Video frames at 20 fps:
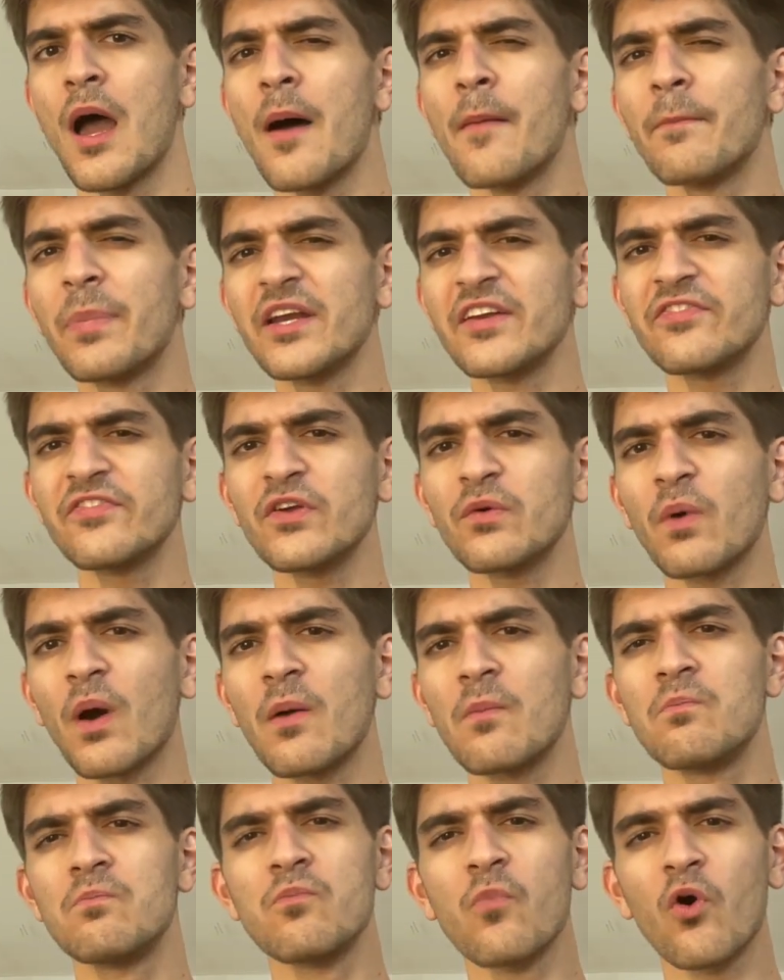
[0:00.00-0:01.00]
But if you
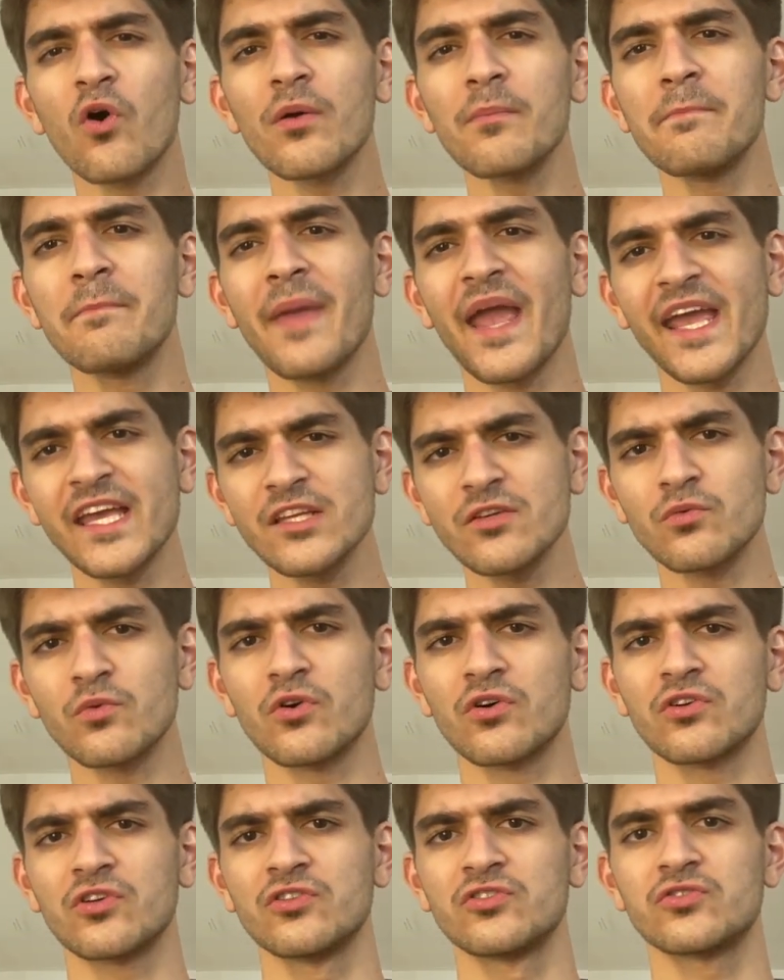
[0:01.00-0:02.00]
want more manual
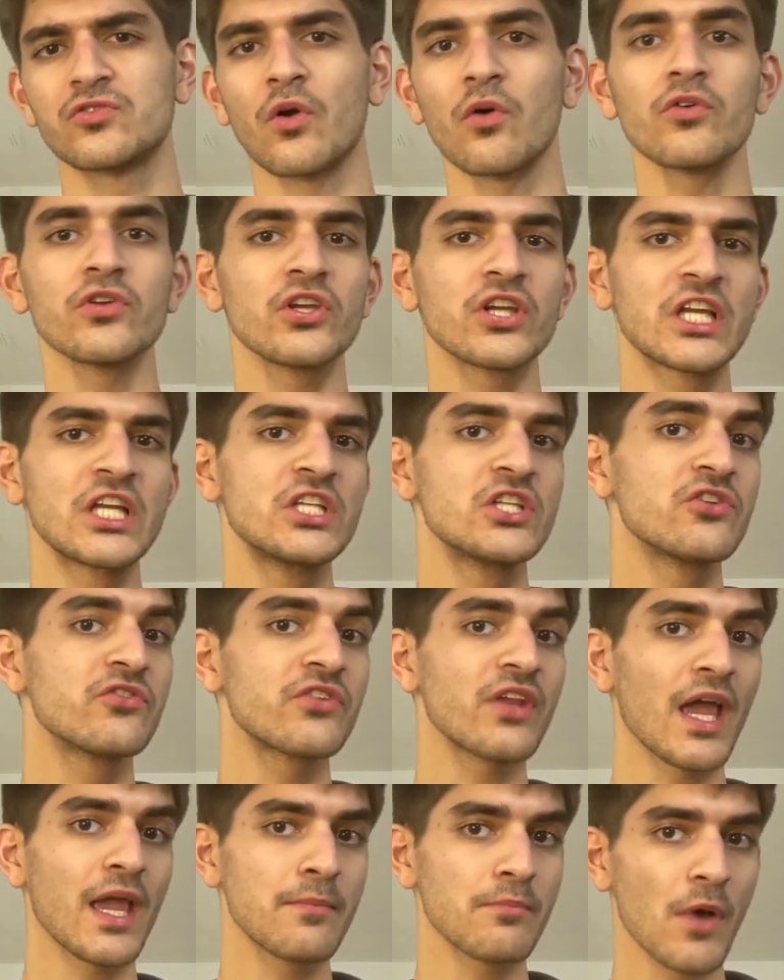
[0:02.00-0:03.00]
control, you can use
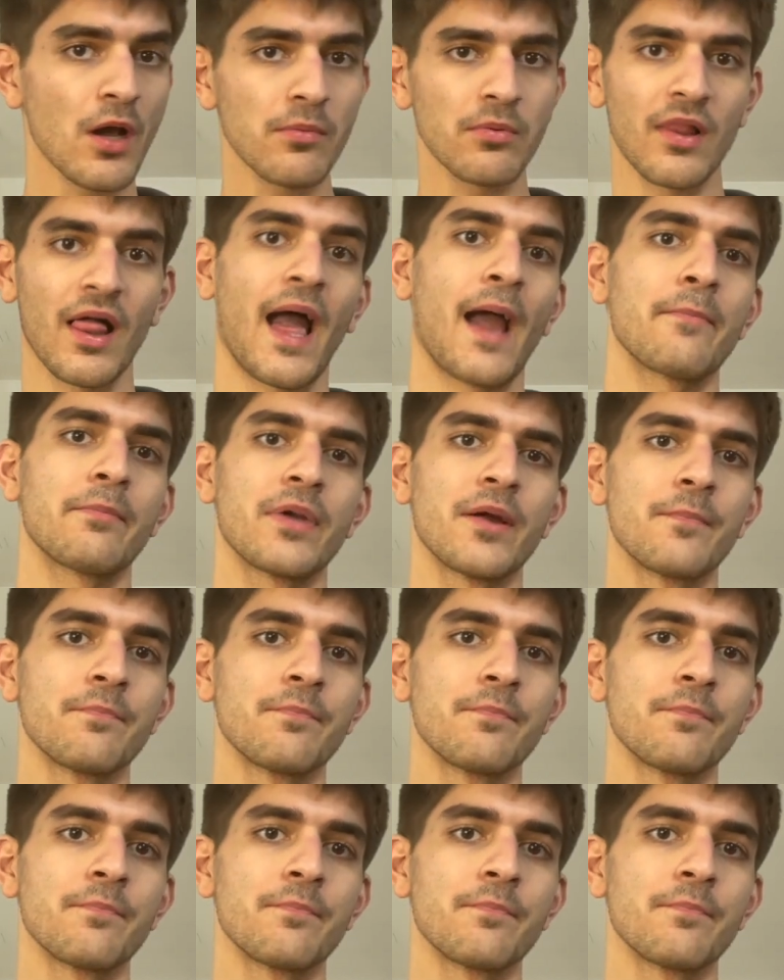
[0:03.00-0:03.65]
a mobile app.